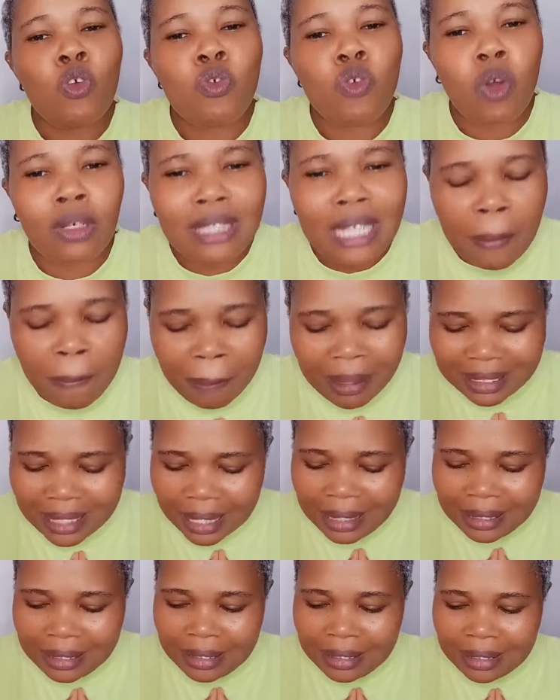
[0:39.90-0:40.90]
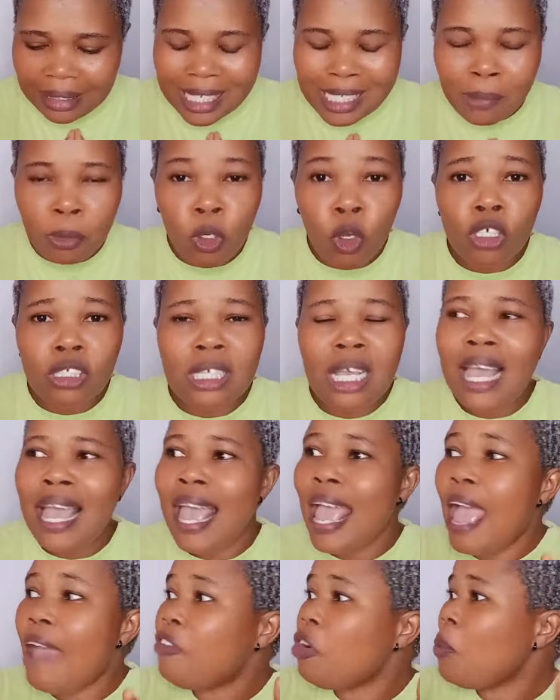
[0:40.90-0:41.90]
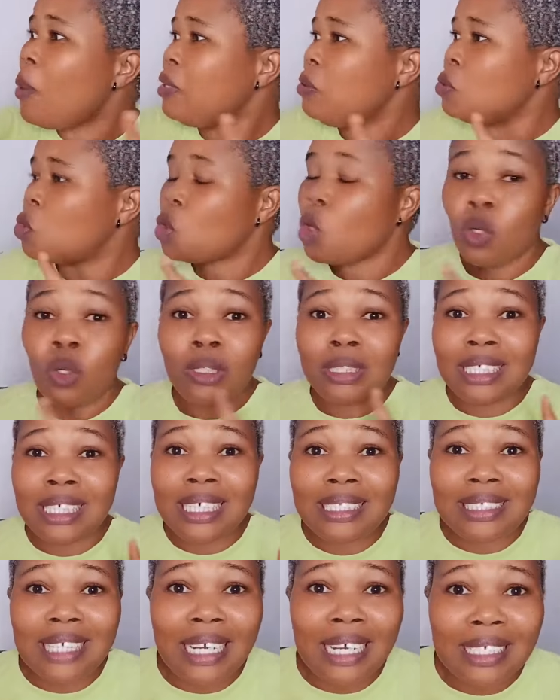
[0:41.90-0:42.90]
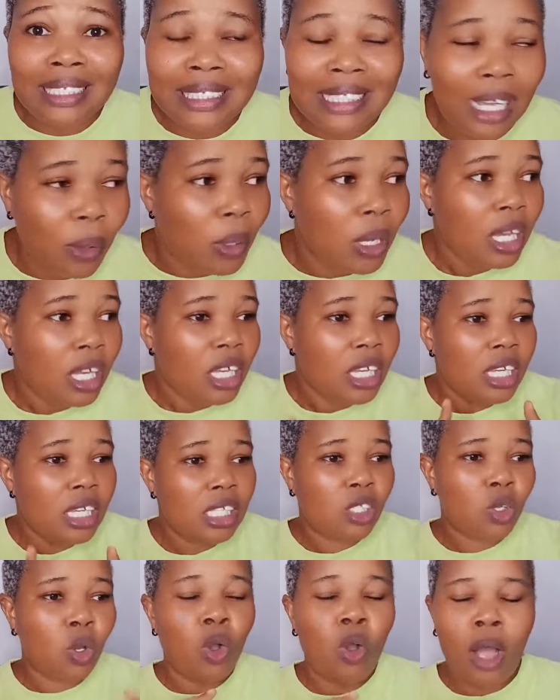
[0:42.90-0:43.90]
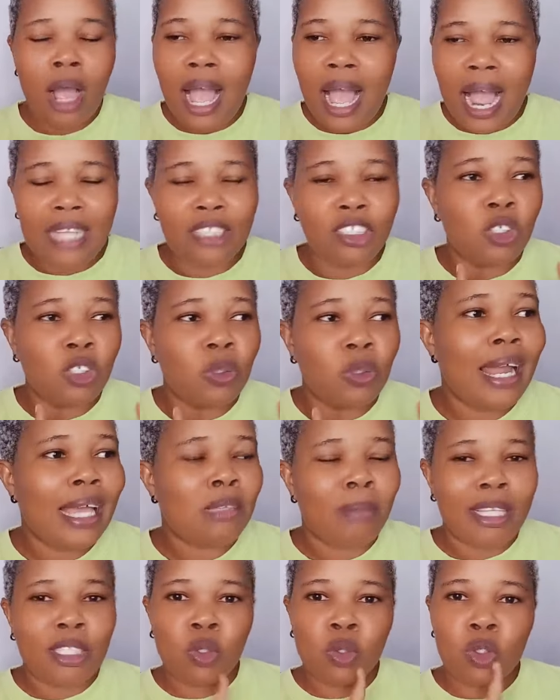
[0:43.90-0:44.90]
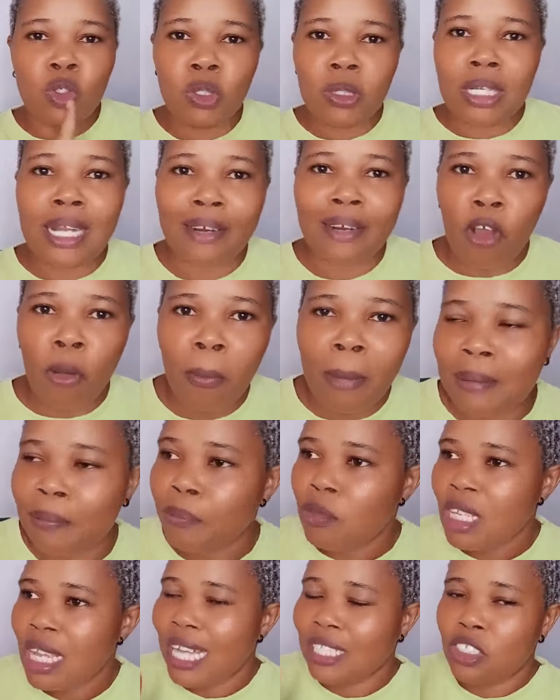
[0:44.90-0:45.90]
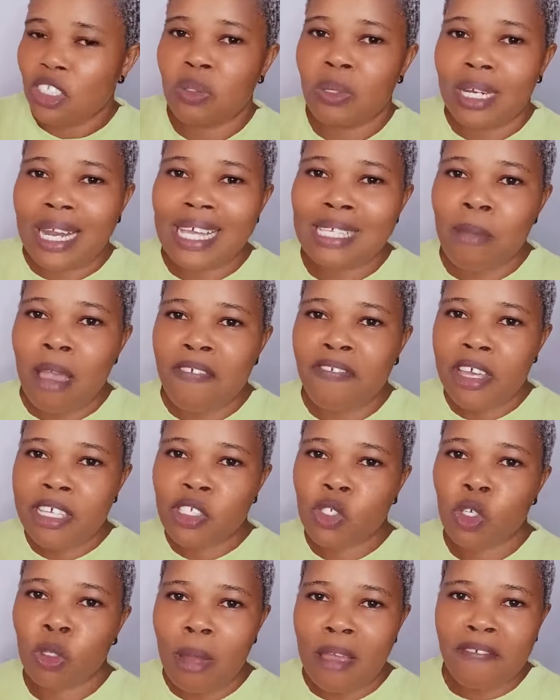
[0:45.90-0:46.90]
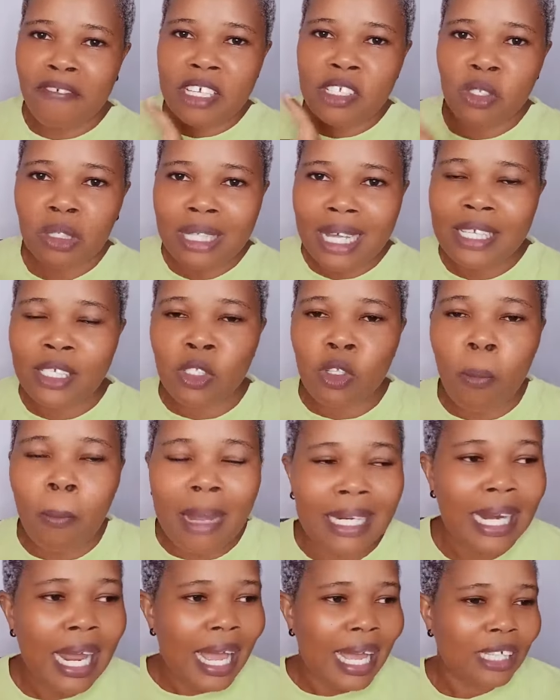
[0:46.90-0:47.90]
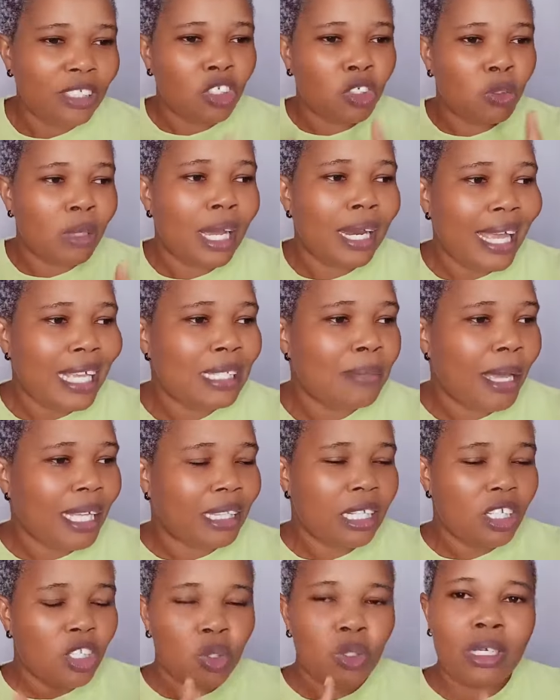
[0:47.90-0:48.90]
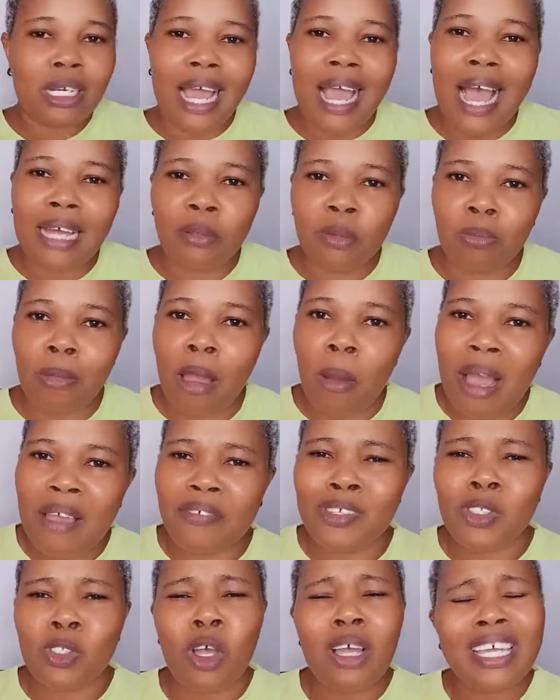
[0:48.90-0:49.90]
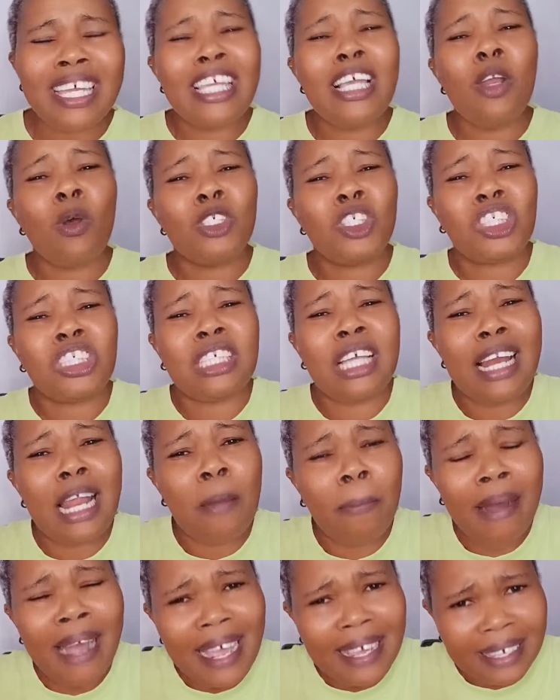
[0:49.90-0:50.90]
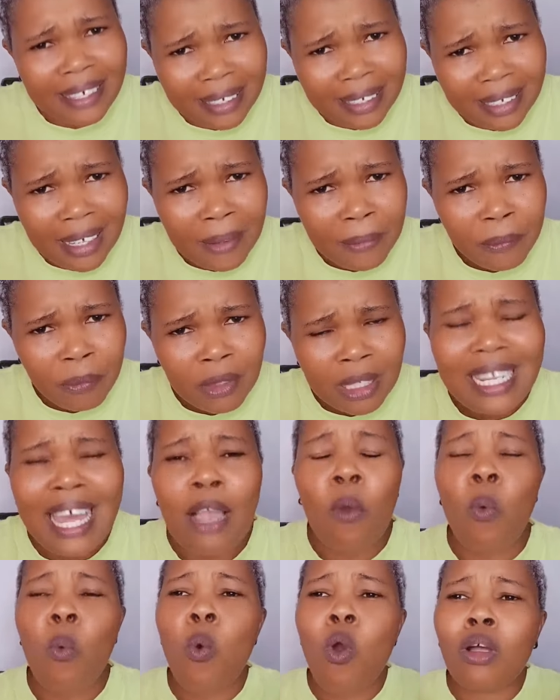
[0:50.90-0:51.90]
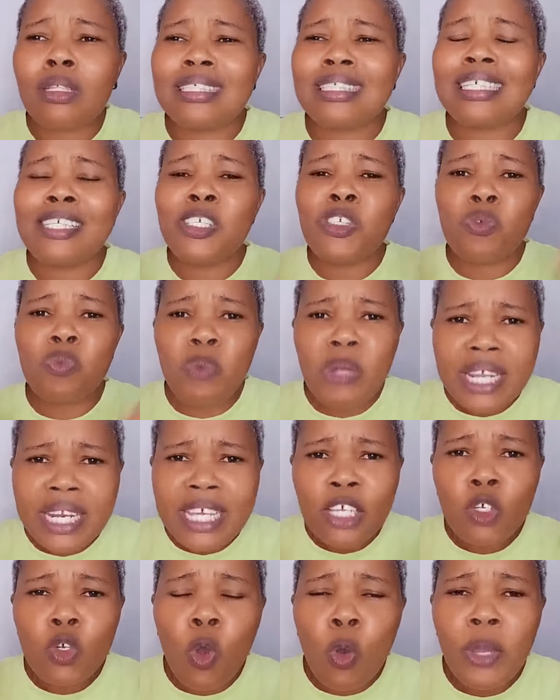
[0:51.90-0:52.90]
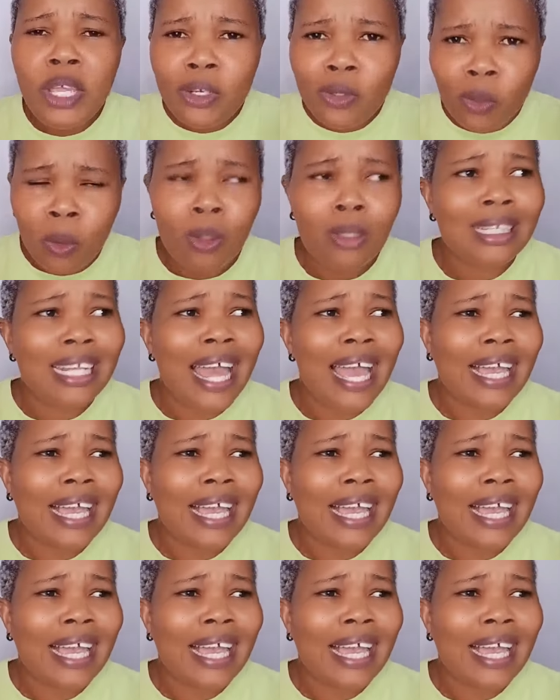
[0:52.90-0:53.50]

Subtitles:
Run a paternity test, because everywhere you turn on the internet now is, oh, I just realized my two children are not mine. I just realized my first son, my first daughter is not mine. I just realized my three children I had with my wife is not. Kilo shele bayi. Like, what is really going on?